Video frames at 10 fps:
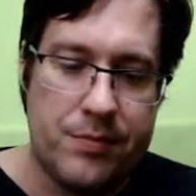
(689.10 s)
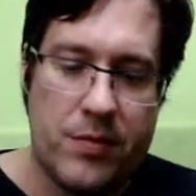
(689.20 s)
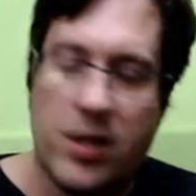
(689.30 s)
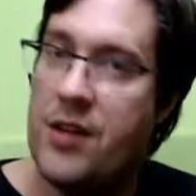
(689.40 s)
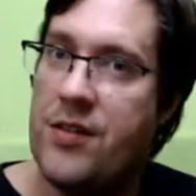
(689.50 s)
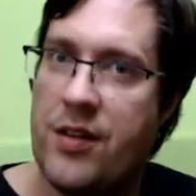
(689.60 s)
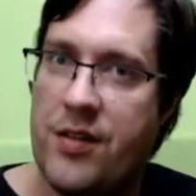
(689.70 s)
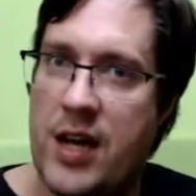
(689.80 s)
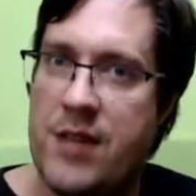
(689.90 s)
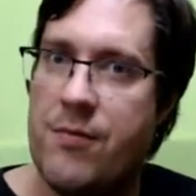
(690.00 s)
You can
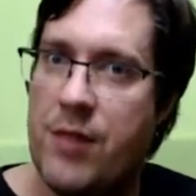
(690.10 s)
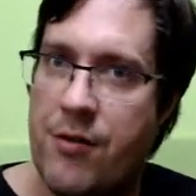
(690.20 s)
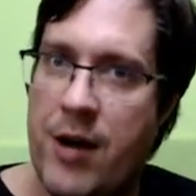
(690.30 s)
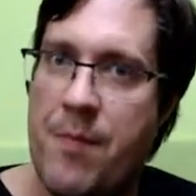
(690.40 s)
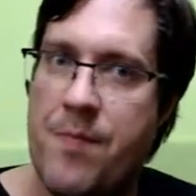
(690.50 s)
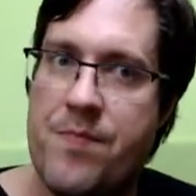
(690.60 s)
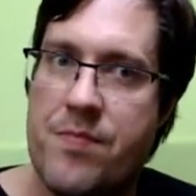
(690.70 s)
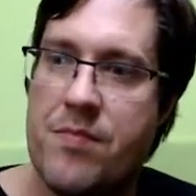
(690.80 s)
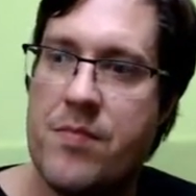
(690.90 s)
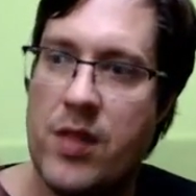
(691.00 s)
succeed with threat.
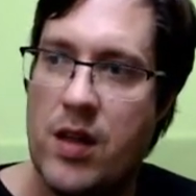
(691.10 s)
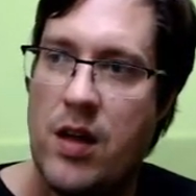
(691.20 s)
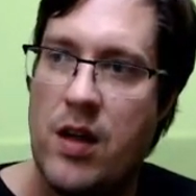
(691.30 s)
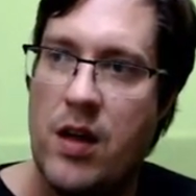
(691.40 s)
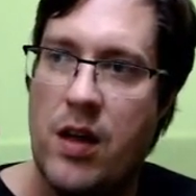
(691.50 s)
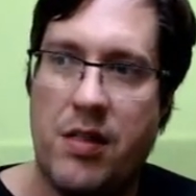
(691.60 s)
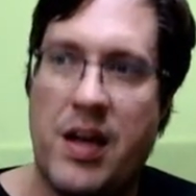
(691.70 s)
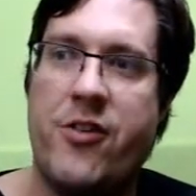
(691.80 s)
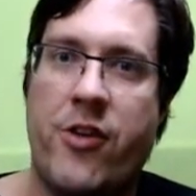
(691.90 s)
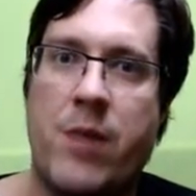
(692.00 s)
They
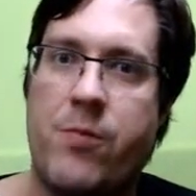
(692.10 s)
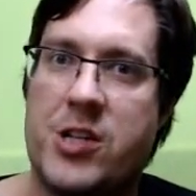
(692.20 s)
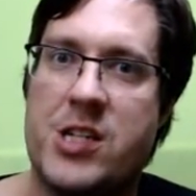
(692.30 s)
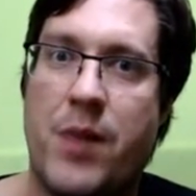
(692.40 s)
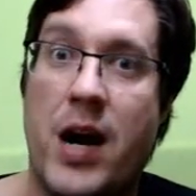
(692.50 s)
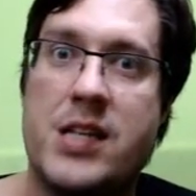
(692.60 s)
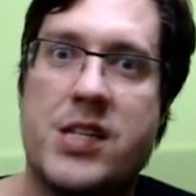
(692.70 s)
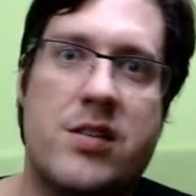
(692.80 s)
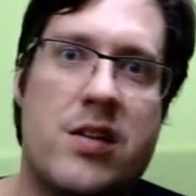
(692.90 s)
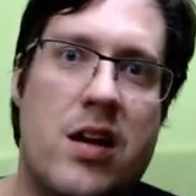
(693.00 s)
turn up with a
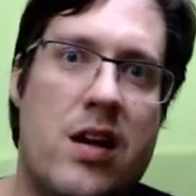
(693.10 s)
spice,